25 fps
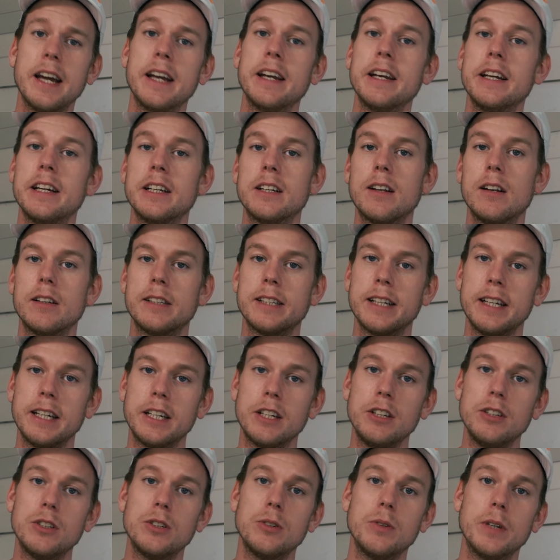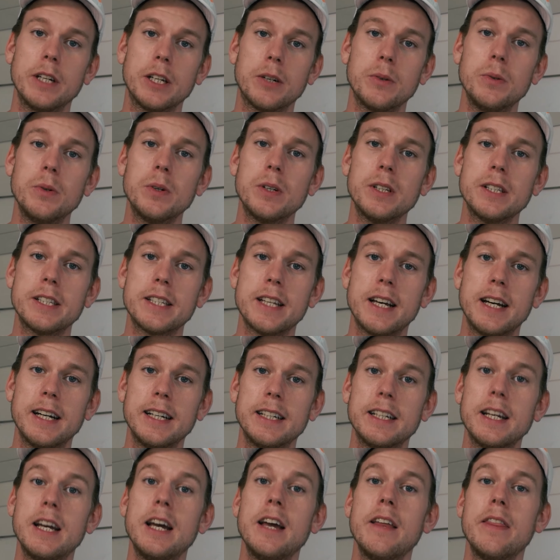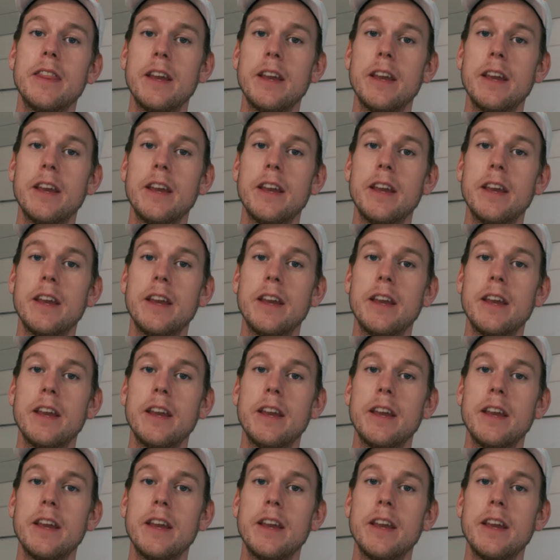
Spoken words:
and it'll take you to a Google site